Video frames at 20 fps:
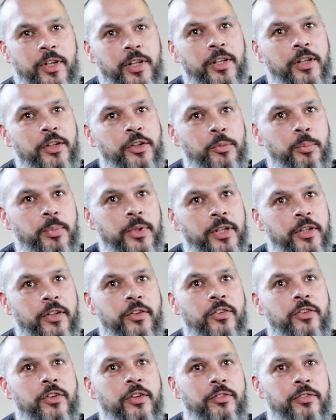taking your
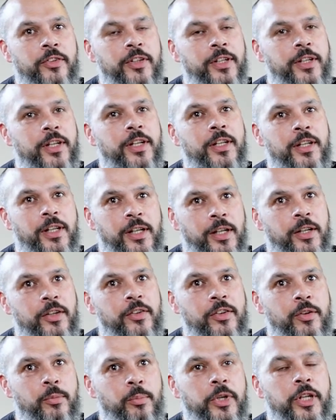blinkers off and, and letting
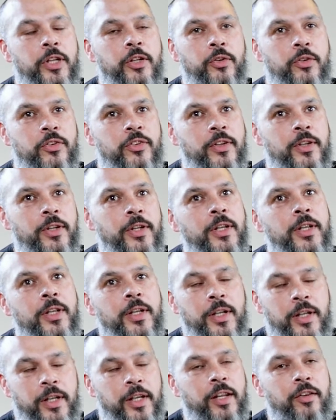somebody else
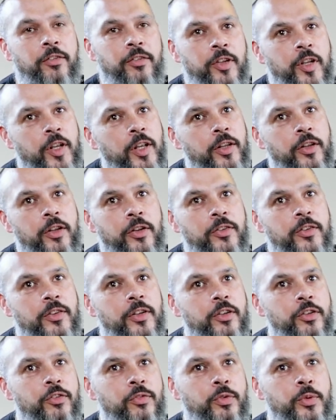navigate those
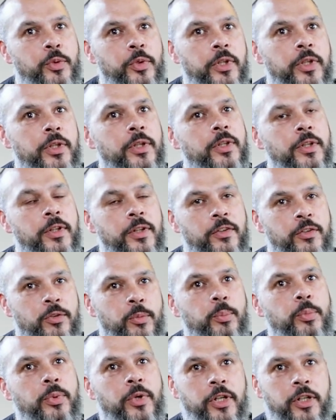things for you is
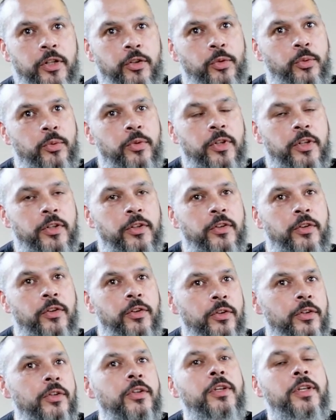a practical thing to
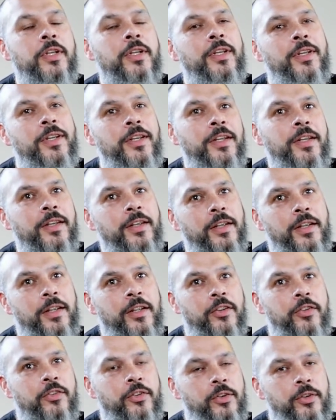do.
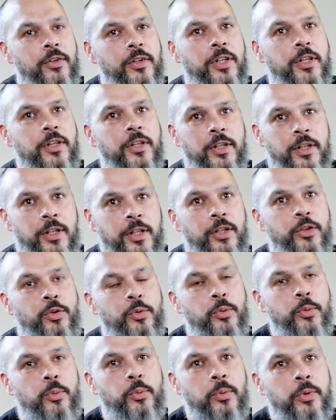Uh, certainly the
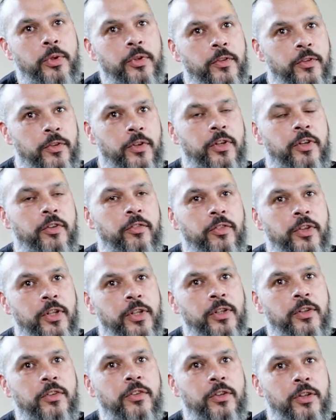legal side of
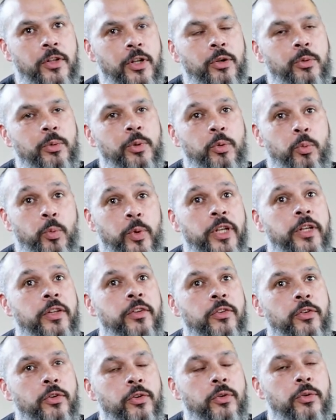things, knowing
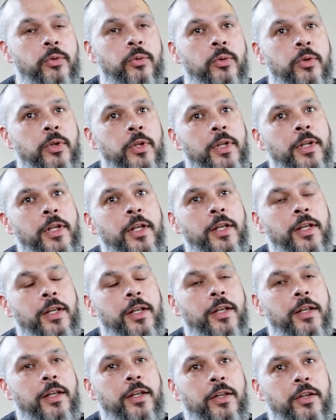when to
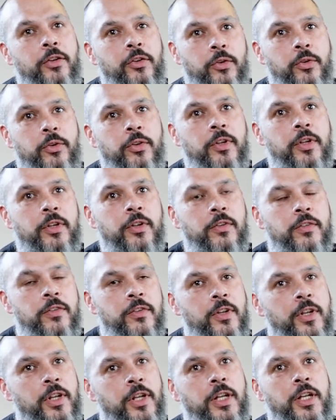uh, do
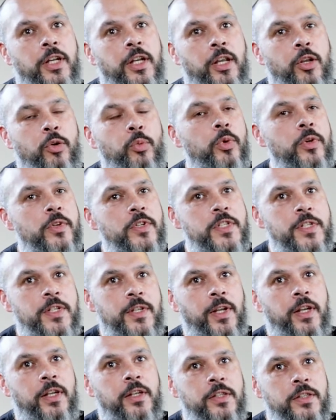things and at what
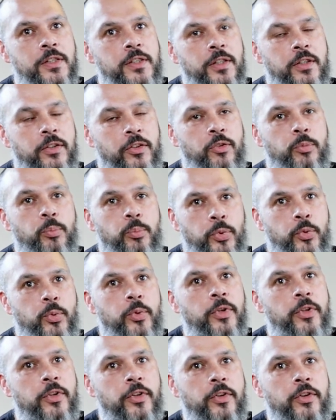stage it's
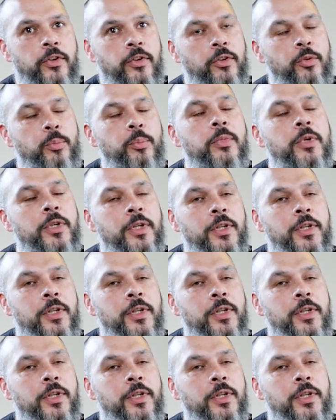important to do them